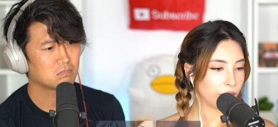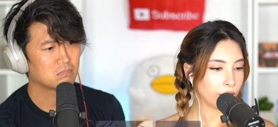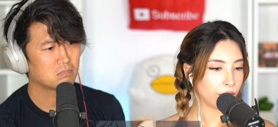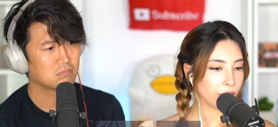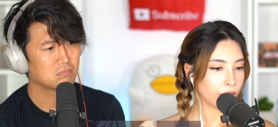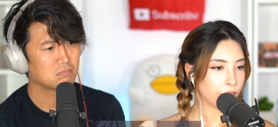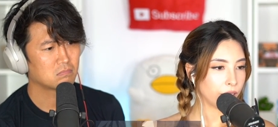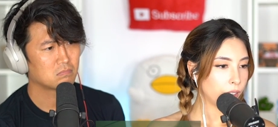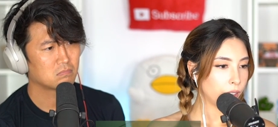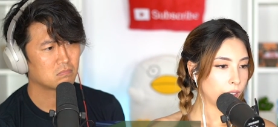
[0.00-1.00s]

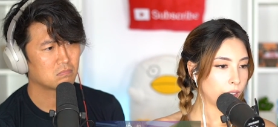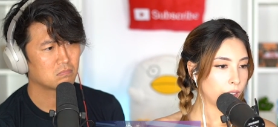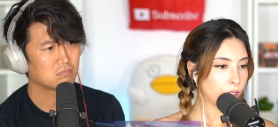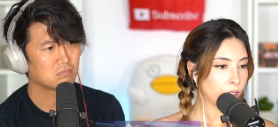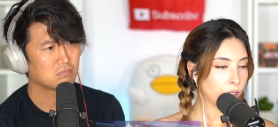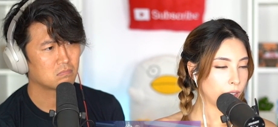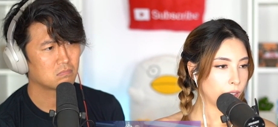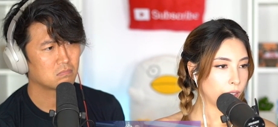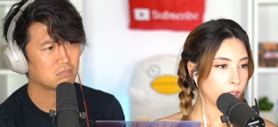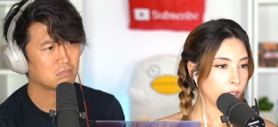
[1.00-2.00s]

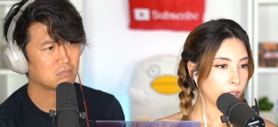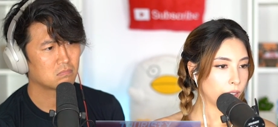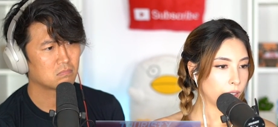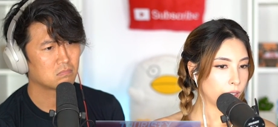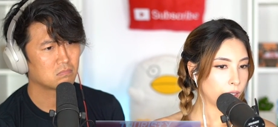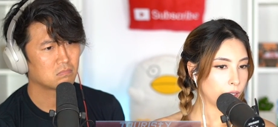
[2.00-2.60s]
No one is speaking in this clip.